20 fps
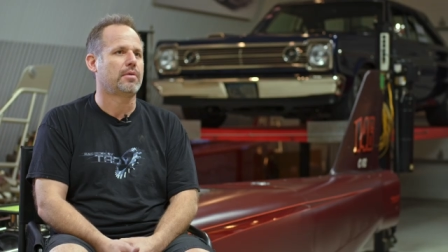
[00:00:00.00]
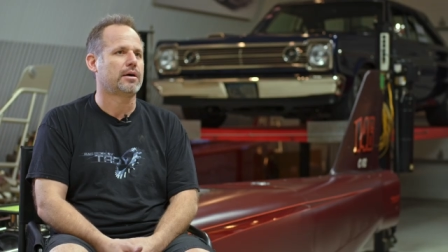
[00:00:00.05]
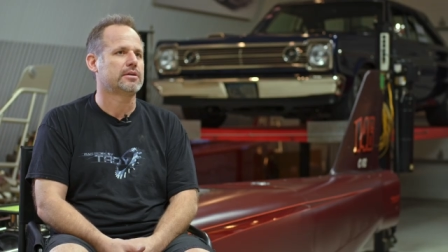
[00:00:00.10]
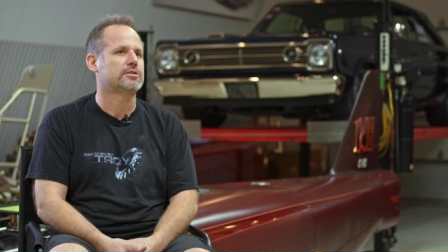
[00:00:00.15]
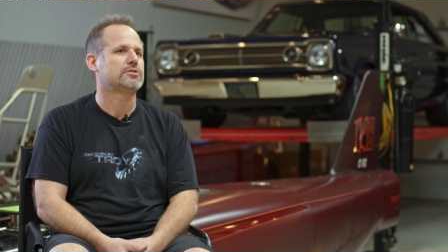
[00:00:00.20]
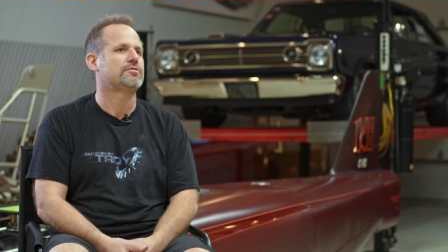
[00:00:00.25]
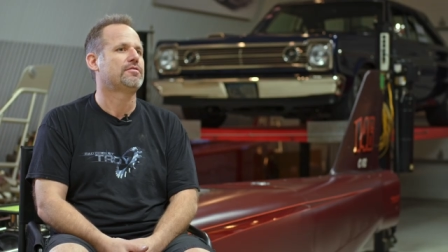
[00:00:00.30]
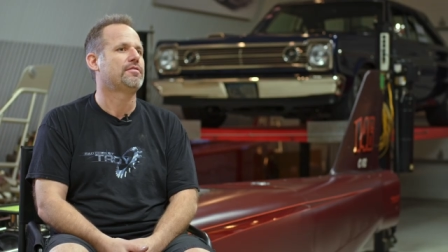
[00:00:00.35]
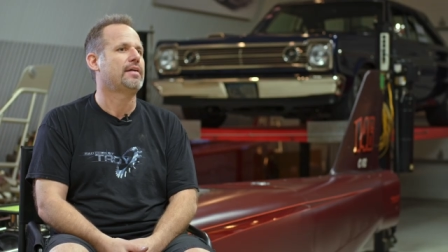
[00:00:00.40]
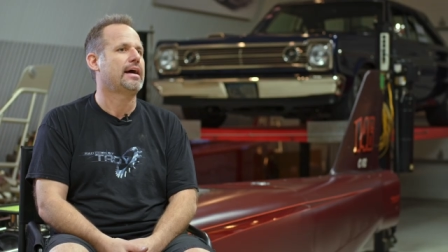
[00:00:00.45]
much
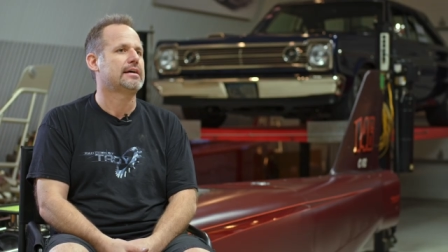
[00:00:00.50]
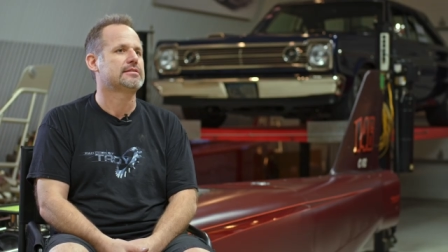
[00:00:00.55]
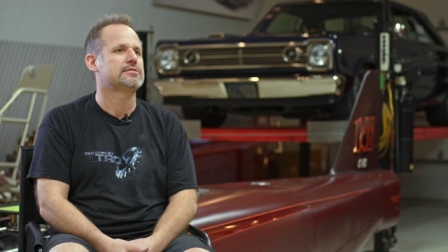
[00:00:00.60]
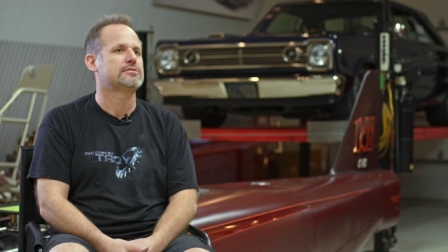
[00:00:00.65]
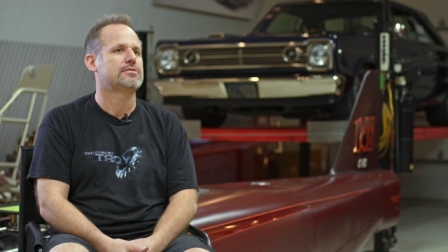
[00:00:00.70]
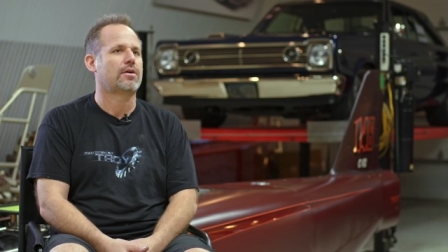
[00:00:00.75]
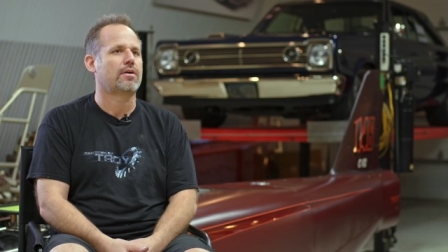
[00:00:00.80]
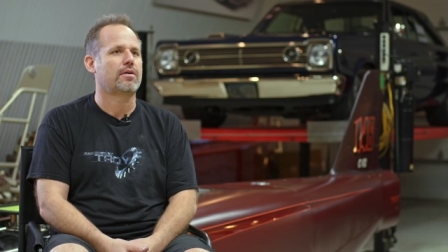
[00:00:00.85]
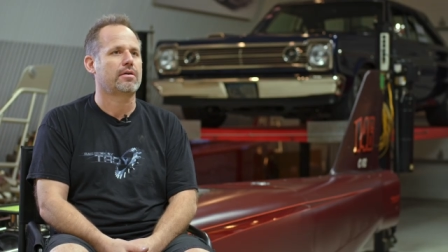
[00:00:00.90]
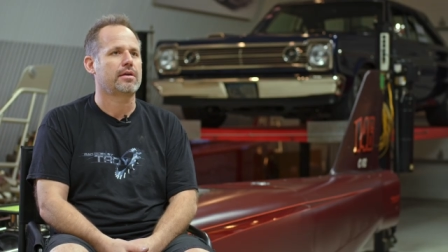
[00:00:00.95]

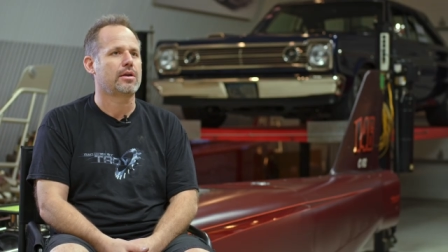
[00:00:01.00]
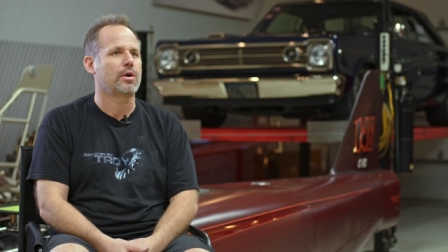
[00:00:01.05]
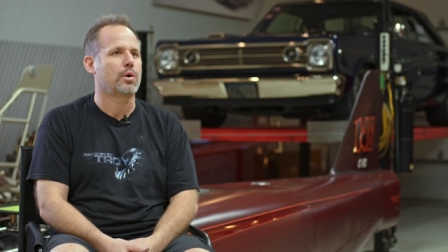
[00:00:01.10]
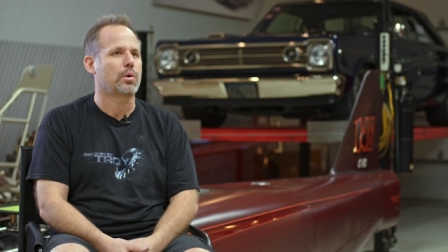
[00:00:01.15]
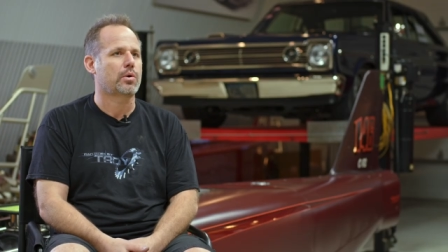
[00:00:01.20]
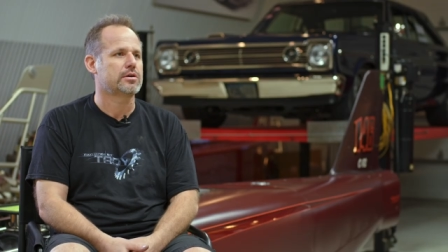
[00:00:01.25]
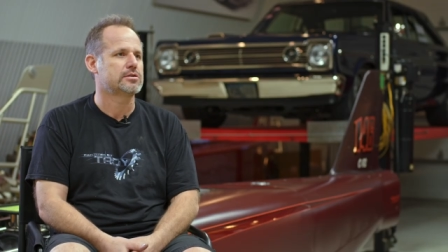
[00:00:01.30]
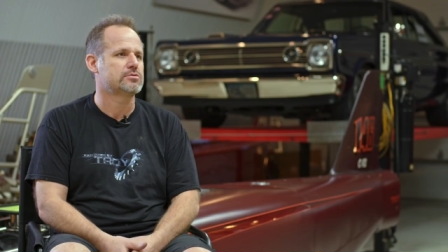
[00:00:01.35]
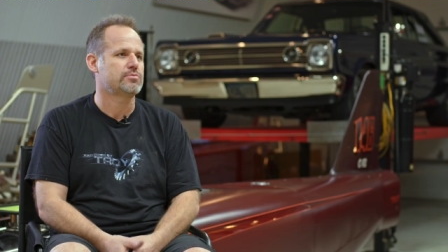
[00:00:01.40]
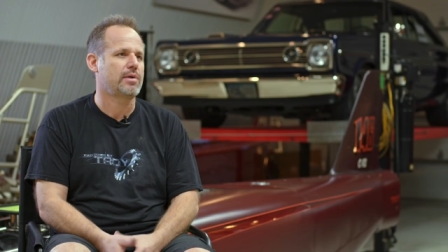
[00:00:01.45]
faster, you
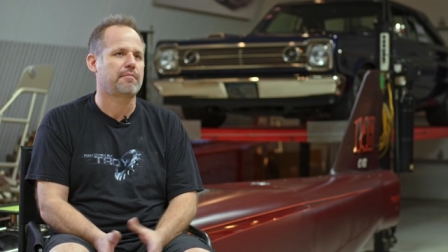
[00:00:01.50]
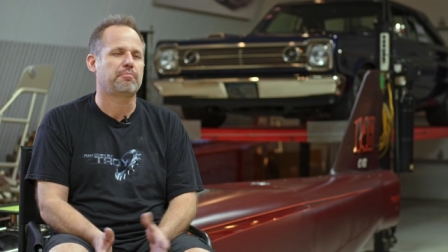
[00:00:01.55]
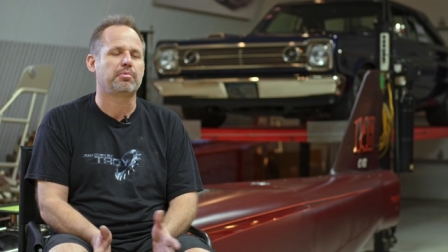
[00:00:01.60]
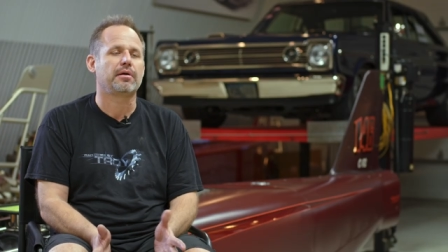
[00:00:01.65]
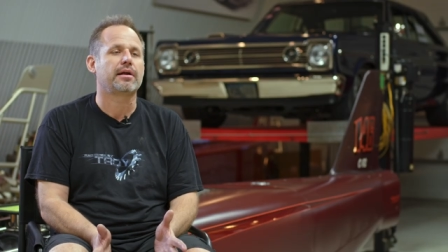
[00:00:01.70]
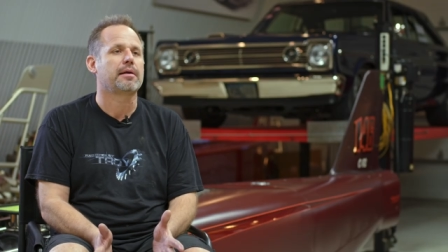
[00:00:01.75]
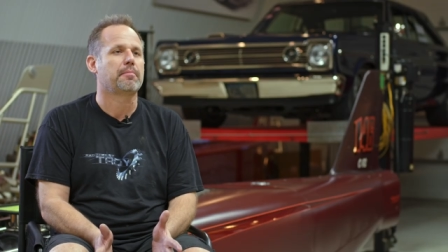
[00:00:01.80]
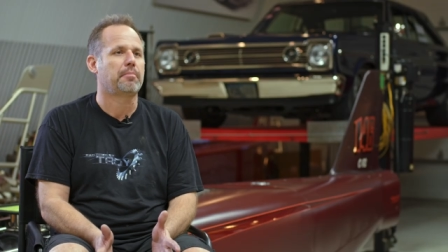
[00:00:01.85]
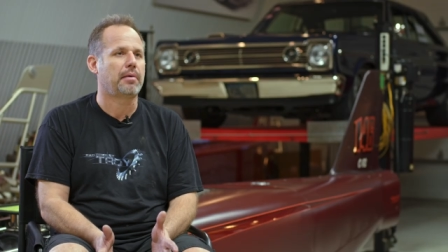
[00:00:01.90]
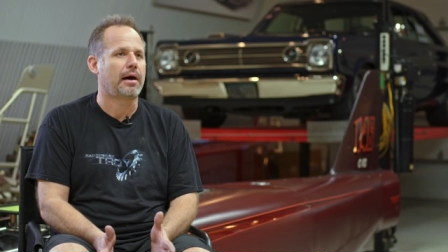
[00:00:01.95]
know, because we have
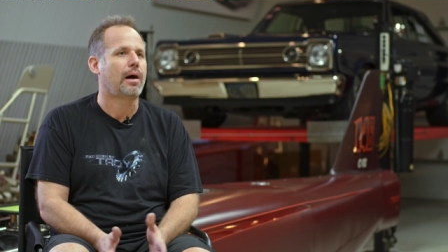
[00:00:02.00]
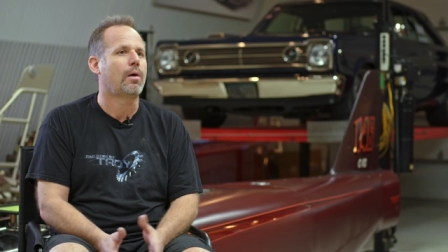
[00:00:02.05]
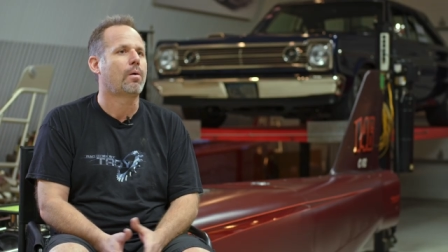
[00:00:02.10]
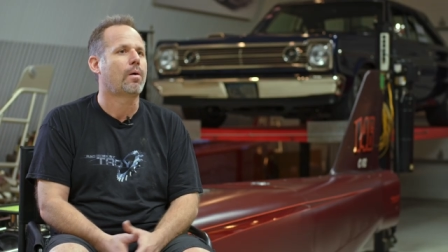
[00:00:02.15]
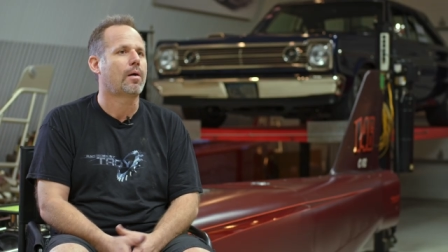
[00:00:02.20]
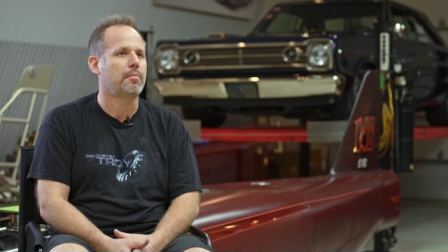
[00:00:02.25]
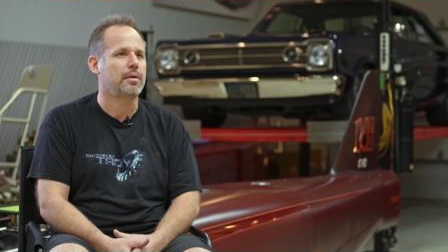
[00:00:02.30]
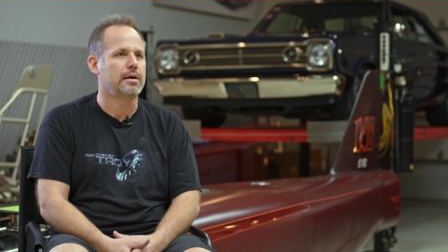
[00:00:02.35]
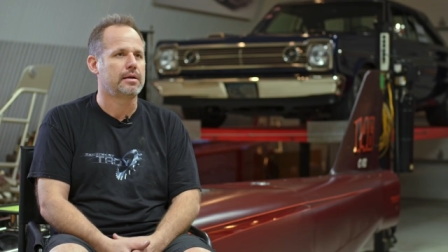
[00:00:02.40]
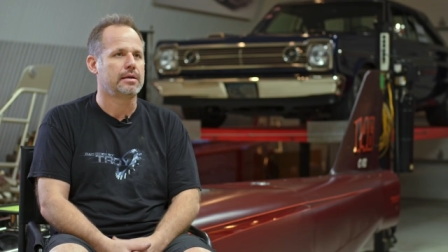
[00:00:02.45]
plenty of
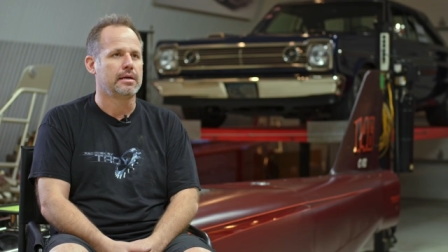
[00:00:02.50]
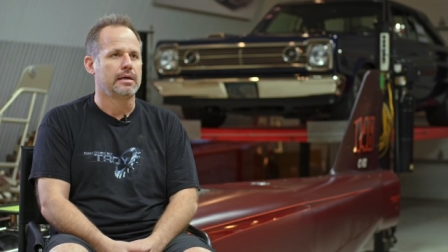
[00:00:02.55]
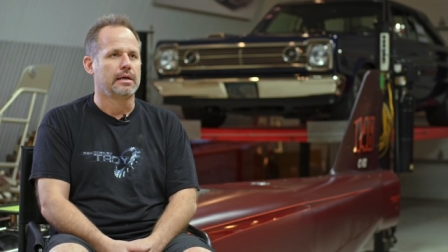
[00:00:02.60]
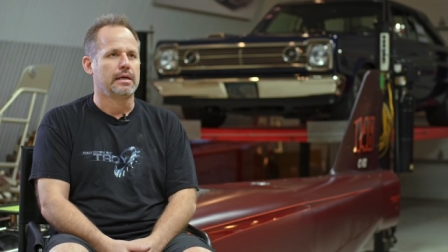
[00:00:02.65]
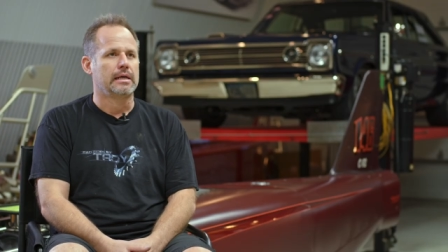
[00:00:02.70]
power, but